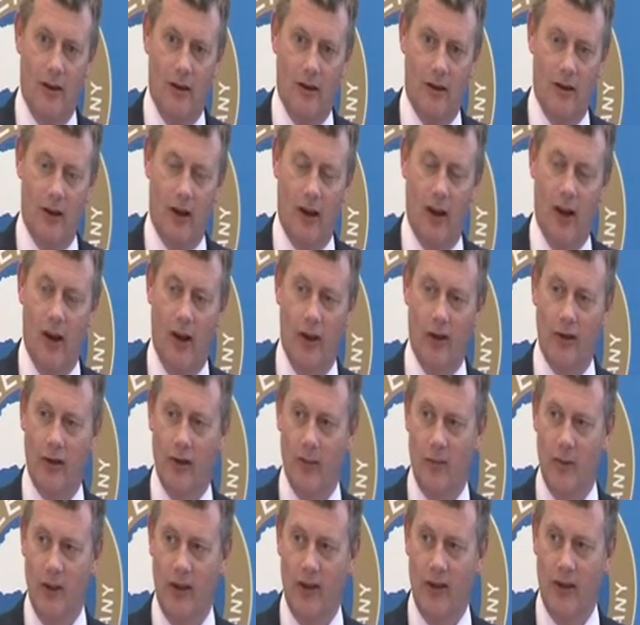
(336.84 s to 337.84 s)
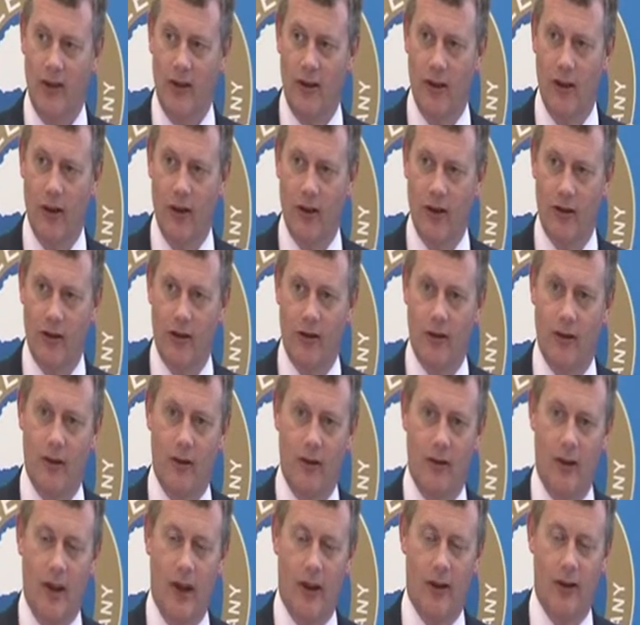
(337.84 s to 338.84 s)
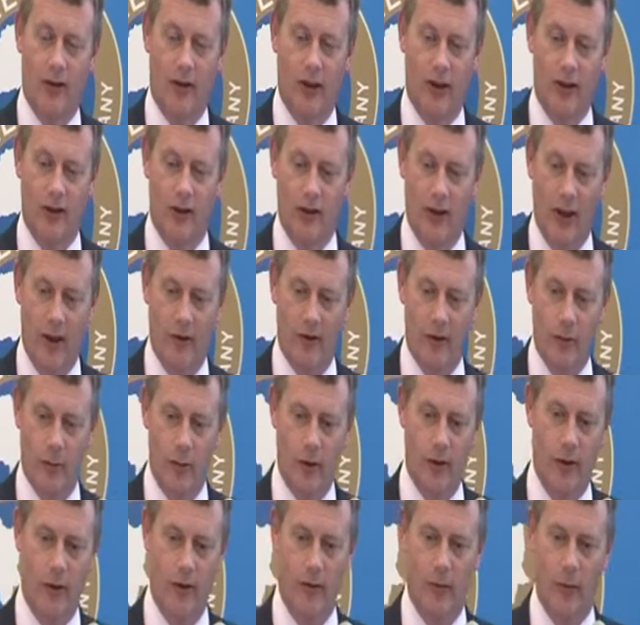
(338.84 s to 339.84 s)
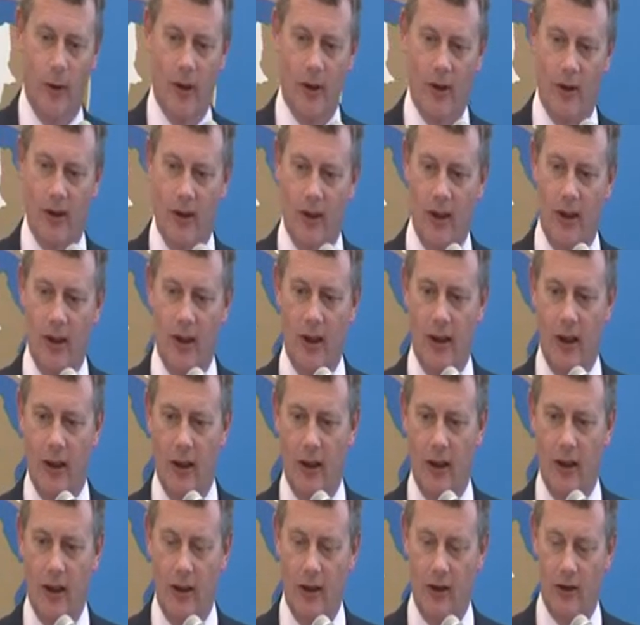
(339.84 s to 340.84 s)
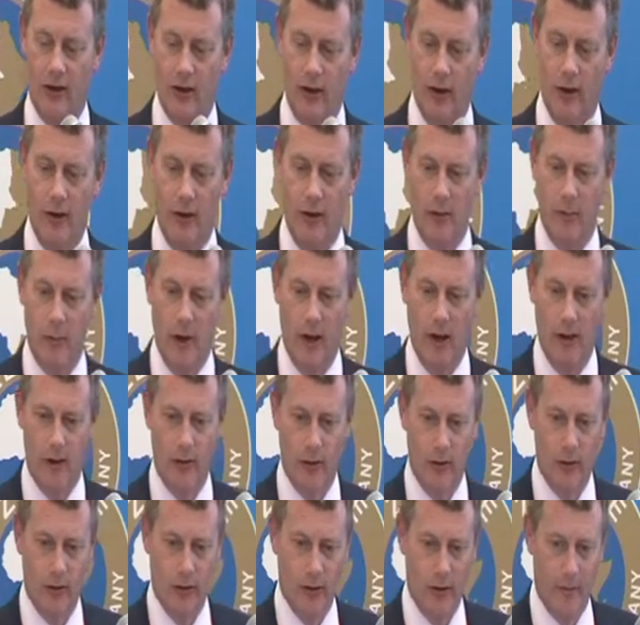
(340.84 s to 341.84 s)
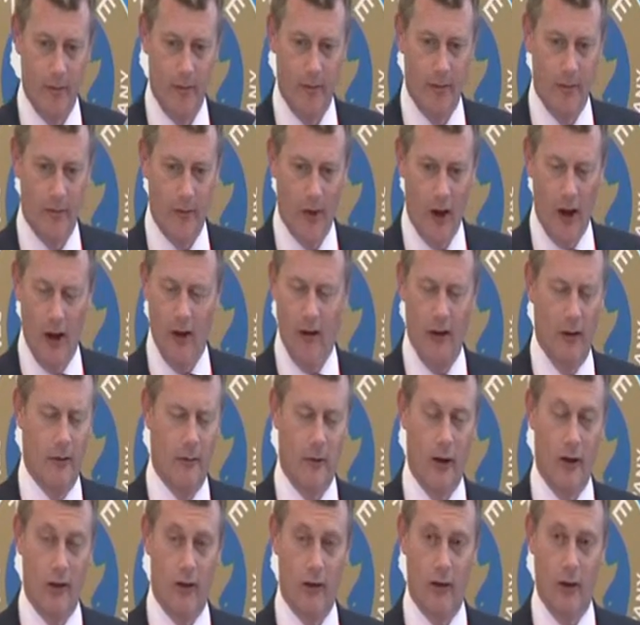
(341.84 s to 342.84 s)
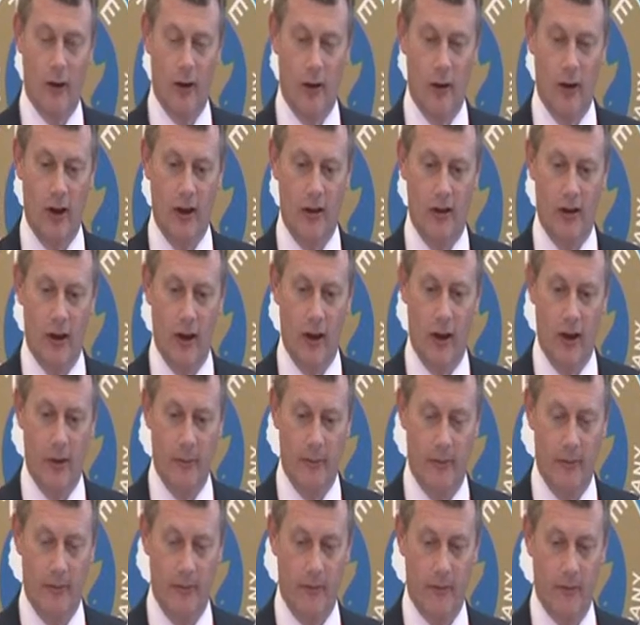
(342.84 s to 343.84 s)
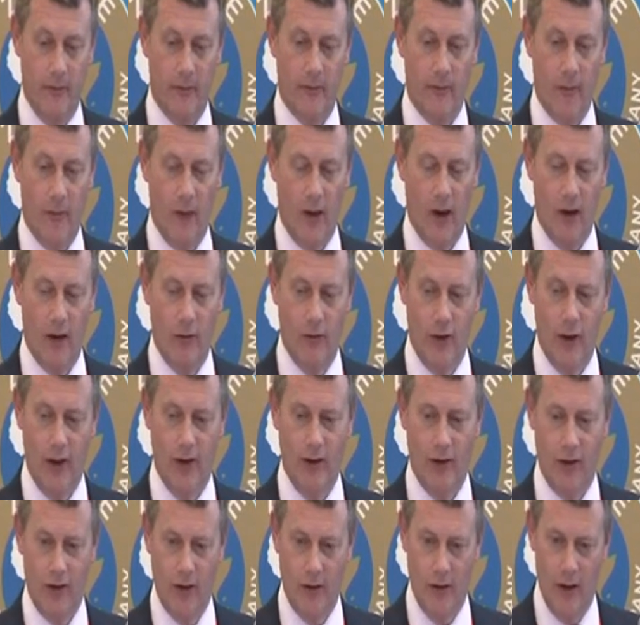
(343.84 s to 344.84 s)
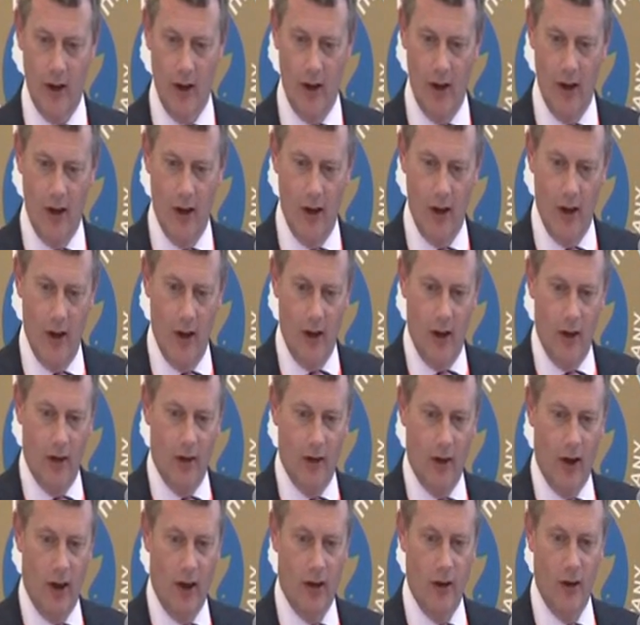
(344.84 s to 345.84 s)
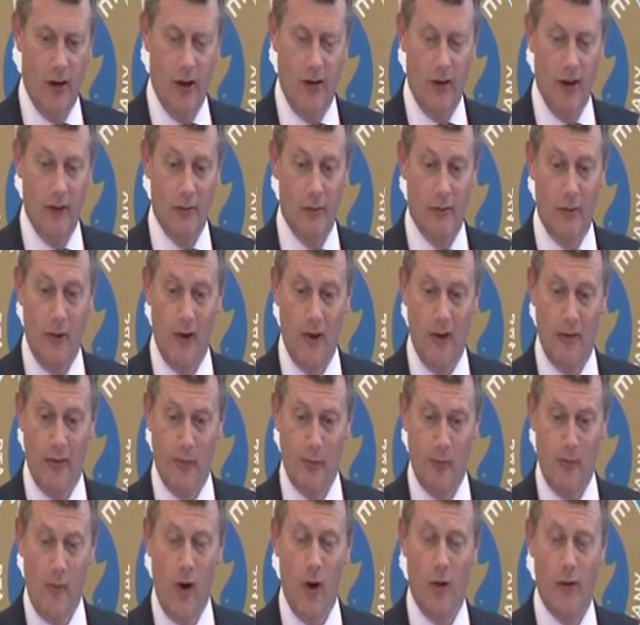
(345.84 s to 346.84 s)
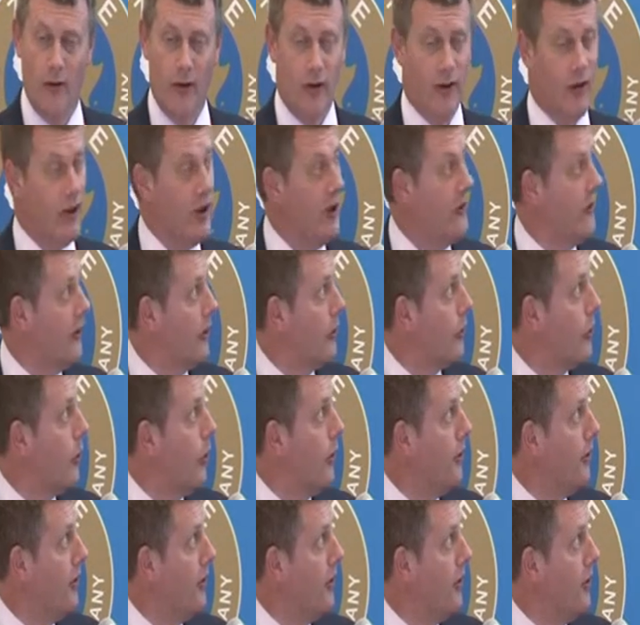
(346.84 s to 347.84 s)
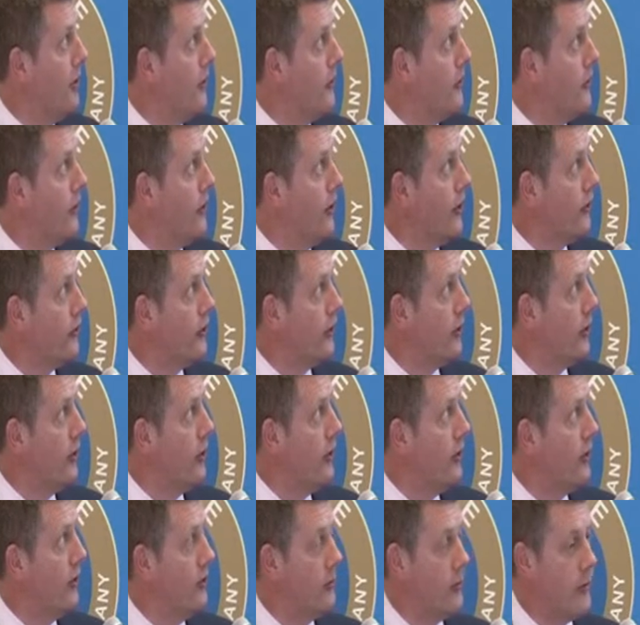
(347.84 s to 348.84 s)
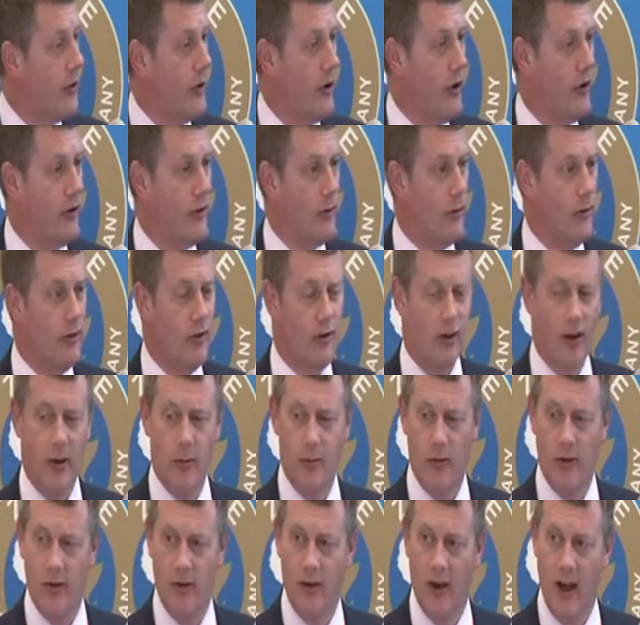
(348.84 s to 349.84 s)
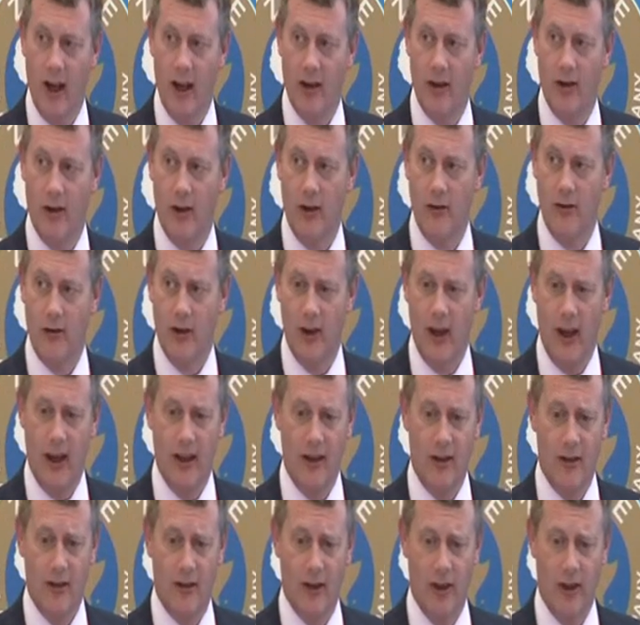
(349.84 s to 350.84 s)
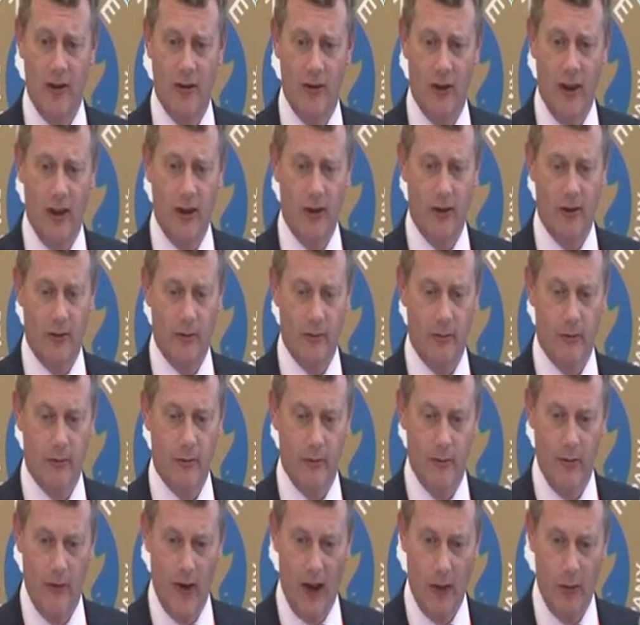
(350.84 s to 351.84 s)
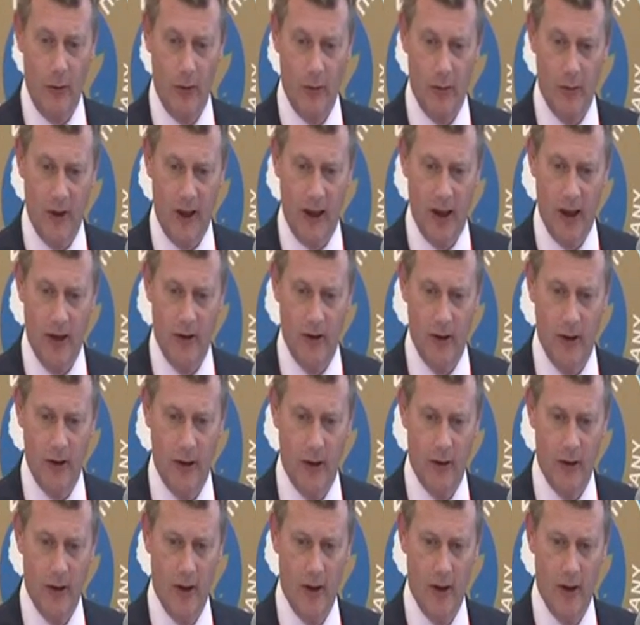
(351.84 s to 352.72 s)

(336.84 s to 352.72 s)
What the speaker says: the client submits his loss, underwriters have to prove one of the excluded perils, excluded risks. So if the loss occurred prior to inception, other than for latent defect, that wouldn't be covered.